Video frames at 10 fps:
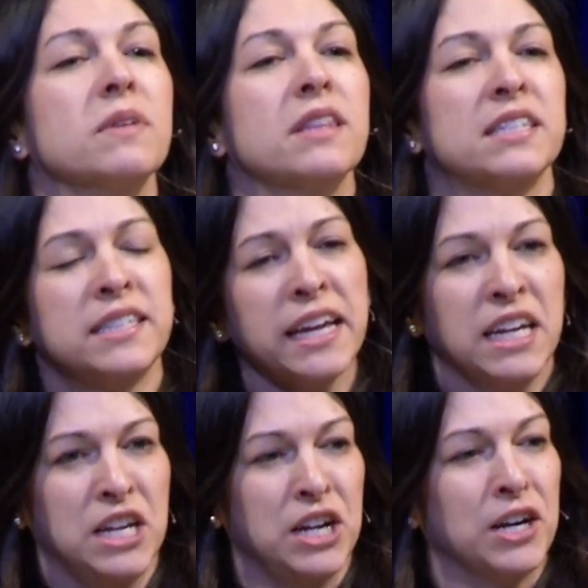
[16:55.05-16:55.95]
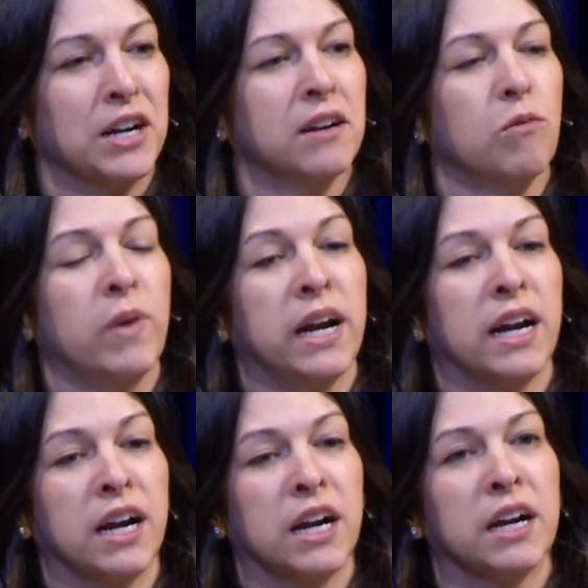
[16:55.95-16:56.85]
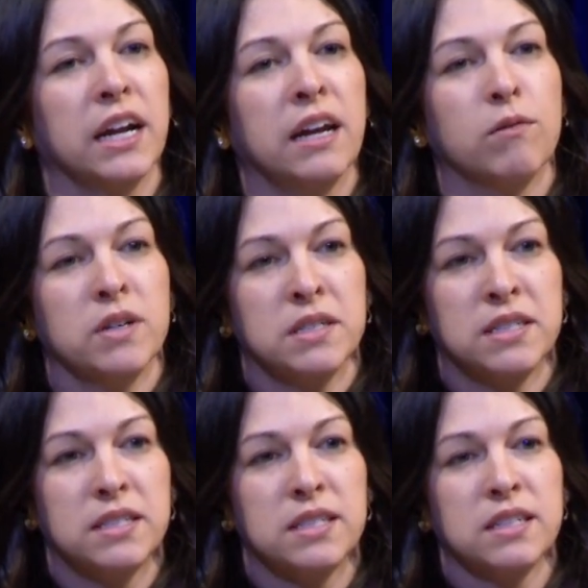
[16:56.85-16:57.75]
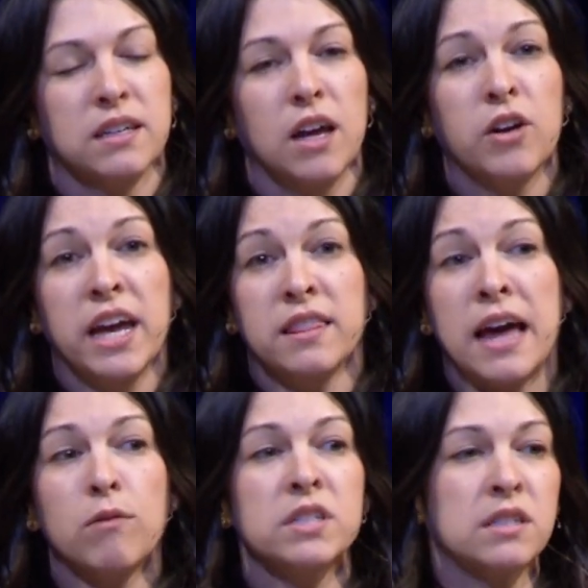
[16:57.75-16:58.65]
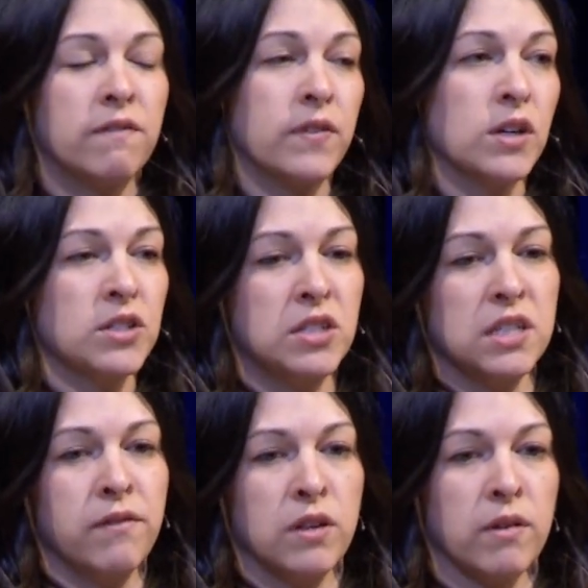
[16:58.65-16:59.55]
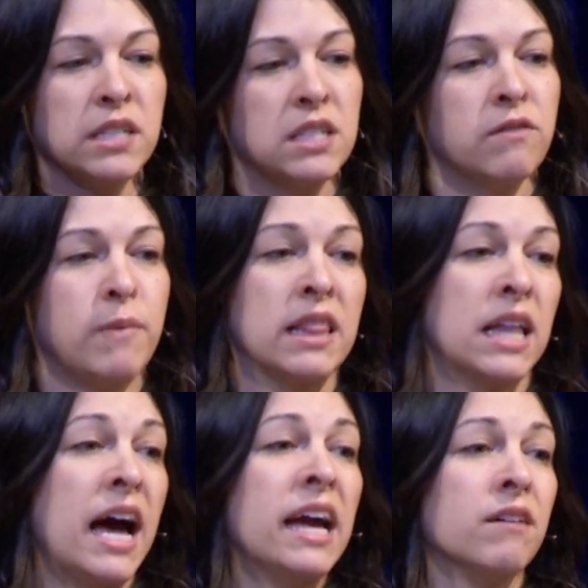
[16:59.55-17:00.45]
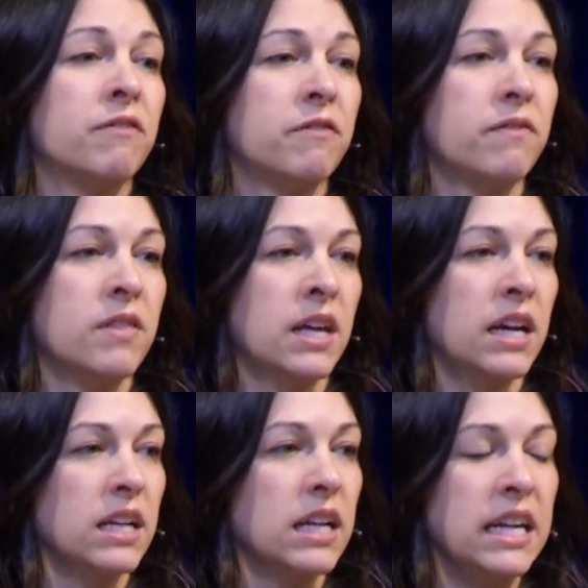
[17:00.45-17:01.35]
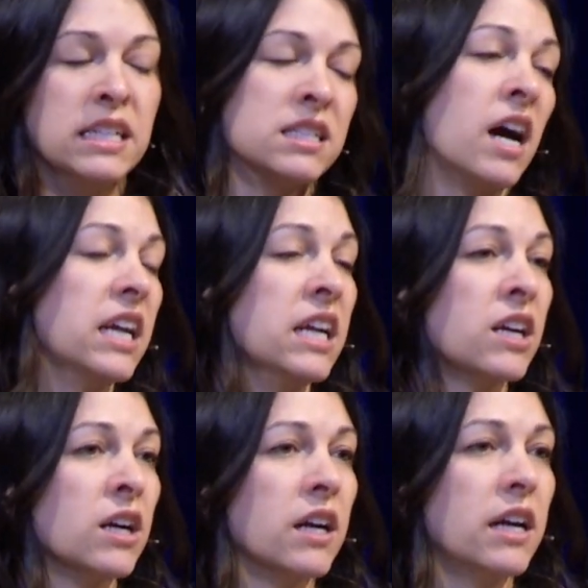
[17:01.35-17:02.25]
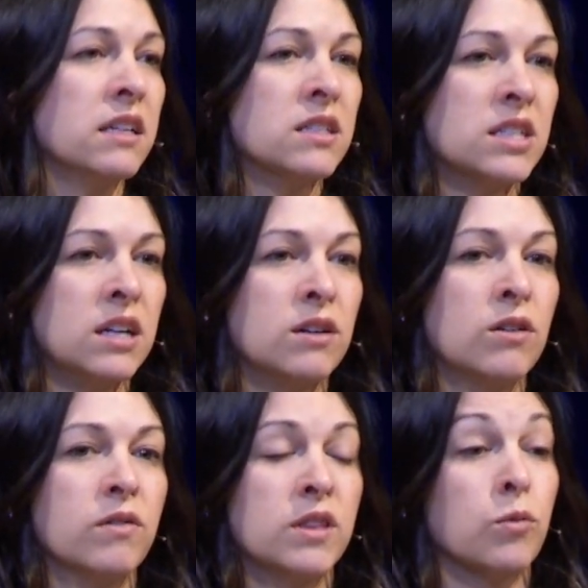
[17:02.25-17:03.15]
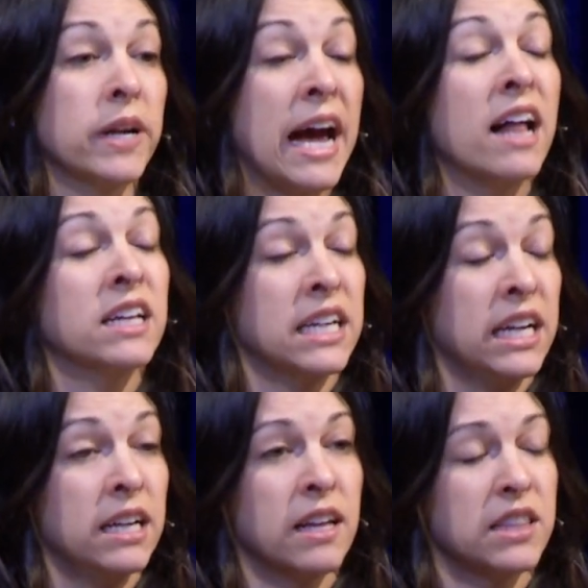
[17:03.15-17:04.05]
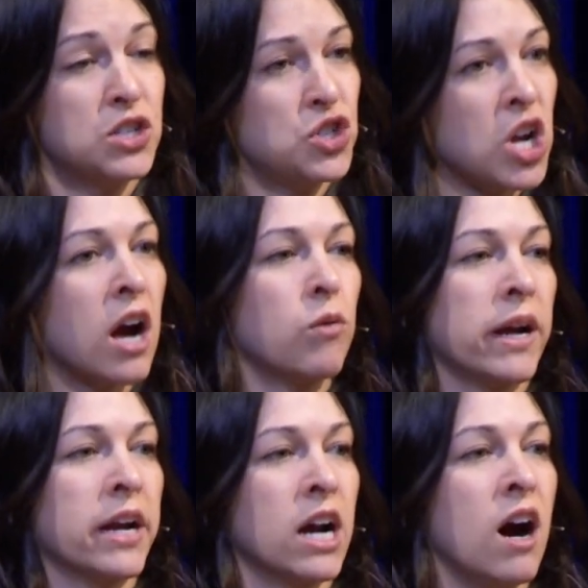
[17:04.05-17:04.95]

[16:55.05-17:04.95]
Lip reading: second year where it was, okay, that was the first of the rest of my life that he's not here. And so the reality, like the shock wearing